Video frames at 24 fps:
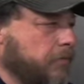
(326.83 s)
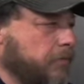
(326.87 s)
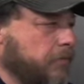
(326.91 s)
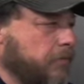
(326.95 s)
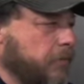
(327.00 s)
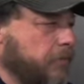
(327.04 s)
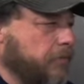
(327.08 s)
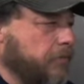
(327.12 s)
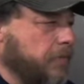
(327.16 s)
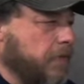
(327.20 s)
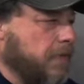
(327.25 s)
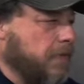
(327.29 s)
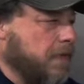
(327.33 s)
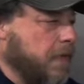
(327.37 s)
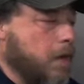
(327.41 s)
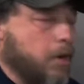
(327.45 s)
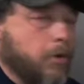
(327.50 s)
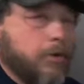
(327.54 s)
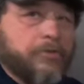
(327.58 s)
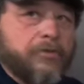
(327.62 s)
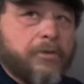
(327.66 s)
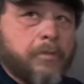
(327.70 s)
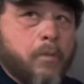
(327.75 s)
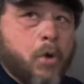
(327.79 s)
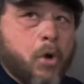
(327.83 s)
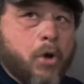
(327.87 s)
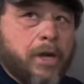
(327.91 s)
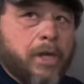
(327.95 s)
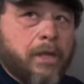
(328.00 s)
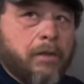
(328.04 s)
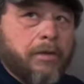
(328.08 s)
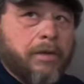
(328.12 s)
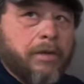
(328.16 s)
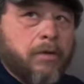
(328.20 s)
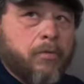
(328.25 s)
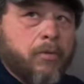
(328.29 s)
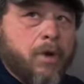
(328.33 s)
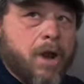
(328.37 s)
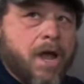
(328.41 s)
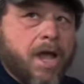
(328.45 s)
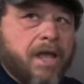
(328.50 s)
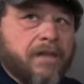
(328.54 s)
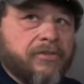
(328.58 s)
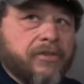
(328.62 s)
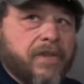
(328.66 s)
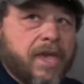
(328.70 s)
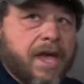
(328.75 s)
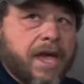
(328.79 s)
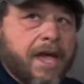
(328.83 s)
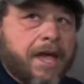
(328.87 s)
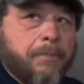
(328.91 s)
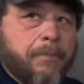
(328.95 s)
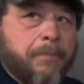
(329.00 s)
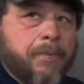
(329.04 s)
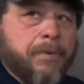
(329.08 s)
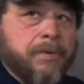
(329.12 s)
15 hours of boiling raw sap.